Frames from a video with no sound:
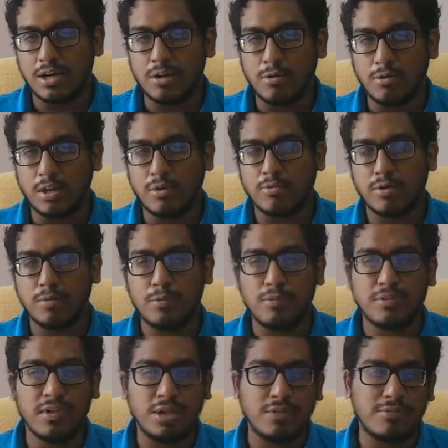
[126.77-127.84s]
looking for
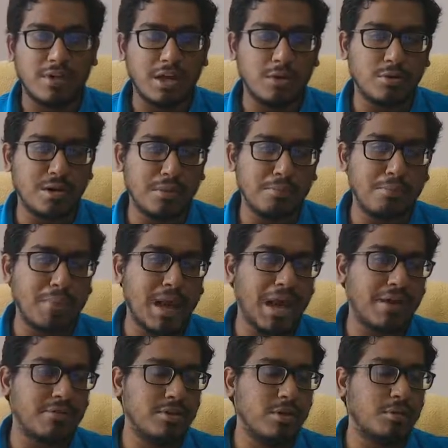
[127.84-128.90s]
moves that where you come
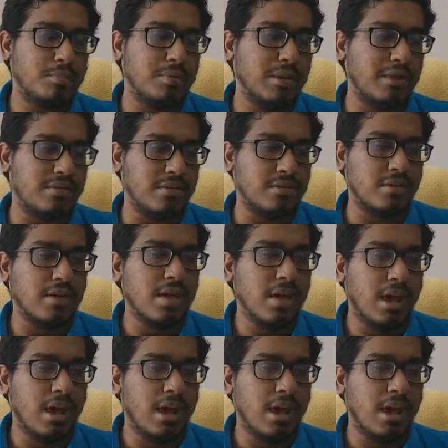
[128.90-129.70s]
back with your pieces.